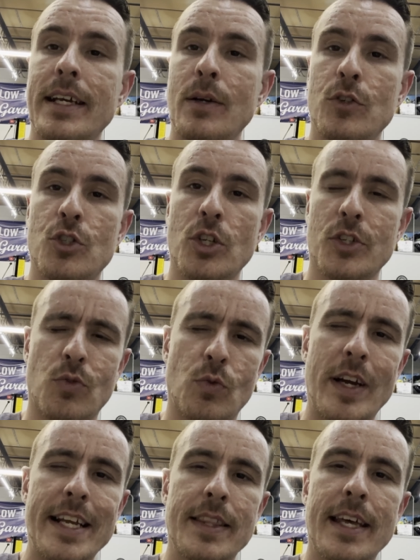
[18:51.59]
It was just
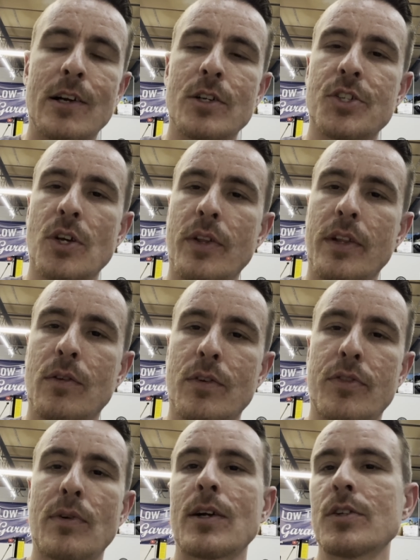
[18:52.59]
right there so that the
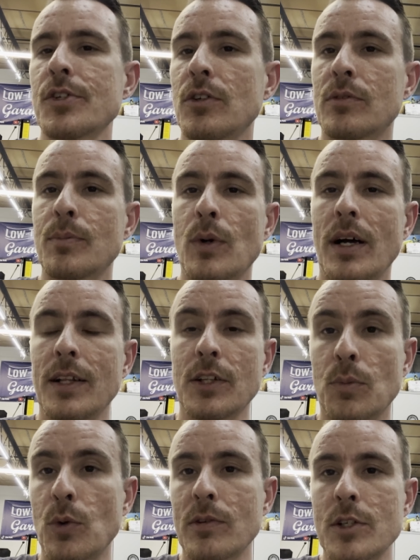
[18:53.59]
throttle's a
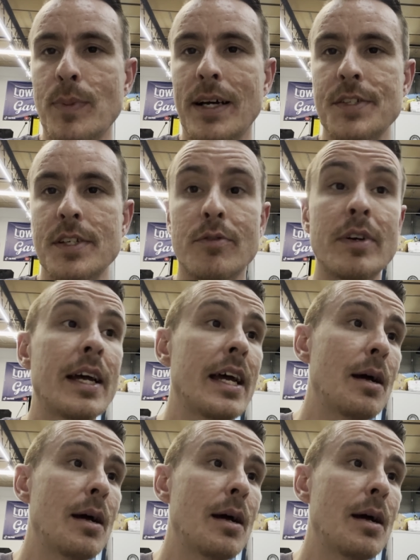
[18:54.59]
little more responsive.